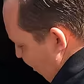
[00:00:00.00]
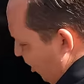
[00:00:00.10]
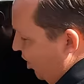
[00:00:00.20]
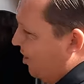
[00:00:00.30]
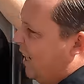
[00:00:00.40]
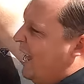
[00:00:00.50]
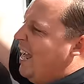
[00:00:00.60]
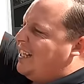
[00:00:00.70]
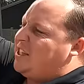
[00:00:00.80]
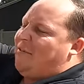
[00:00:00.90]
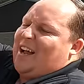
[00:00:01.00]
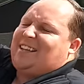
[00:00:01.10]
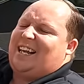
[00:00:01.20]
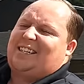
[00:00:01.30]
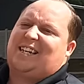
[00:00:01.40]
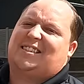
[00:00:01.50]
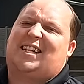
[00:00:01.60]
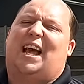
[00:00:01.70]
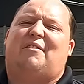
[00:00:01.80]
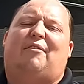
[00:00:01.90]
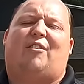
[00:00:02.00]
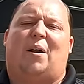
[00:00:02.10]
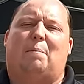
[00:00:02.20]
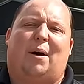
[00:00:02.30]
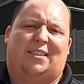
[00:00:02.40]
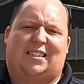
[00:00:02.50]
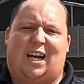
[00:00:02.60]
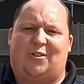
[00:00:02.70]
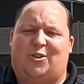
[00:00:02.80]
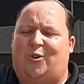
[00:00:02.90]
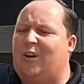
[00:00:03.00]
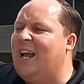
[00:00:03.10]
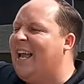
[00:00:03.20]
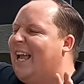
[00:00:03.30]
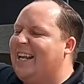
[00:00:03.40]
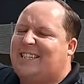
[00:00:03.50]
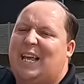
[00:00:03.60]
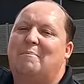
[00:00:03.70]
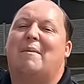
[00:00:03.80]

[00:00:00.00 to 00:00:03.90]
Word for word: pusher is the fact that it doesn't have a front bus style door. It is a